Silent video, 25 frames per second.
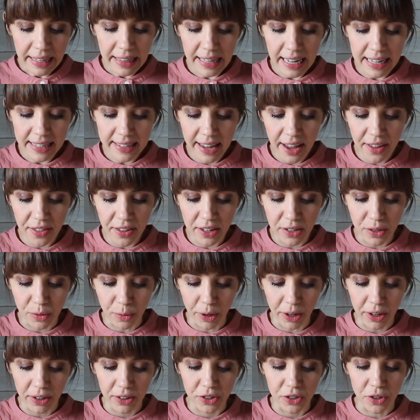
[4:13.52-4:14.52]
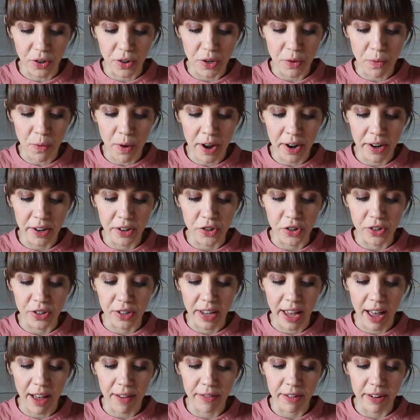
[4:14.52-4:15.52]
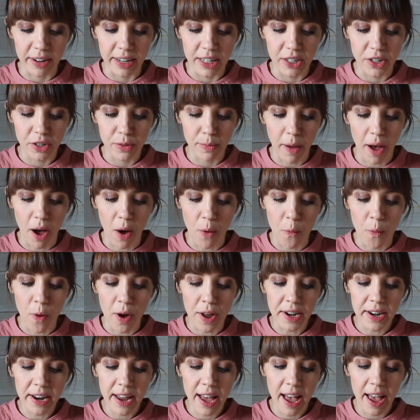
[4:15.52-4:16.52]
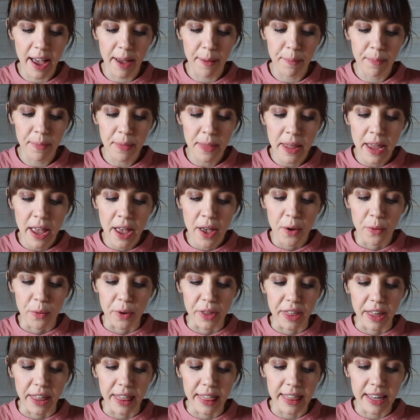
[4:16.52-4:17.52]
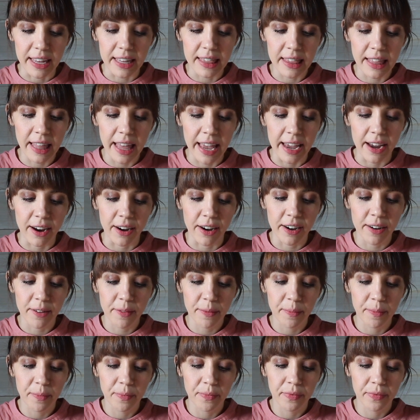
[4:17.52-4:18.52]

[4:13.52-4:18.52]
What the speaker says: That's how this works. So you want to just cover each spot one time with a thin layer,